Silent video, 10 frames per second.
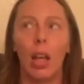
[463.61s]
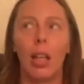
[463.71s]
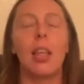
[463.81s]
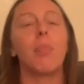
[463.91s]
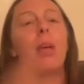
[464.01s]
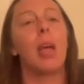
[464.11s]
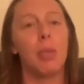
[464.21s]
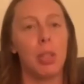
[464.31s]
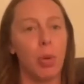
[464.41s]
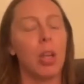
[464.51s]
it's like being able
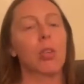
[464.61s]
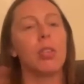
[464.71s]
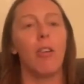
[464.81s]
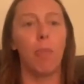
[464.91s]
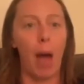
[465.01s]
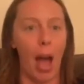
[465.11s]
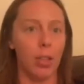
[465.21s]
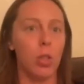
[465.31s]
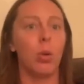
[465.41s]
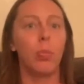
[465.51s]
to bring yourself back
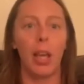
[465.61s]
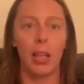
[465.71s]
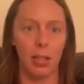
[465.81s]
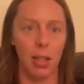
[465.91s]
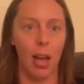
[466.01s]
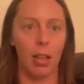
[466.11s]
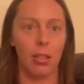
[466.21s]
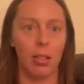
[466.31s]
to a place that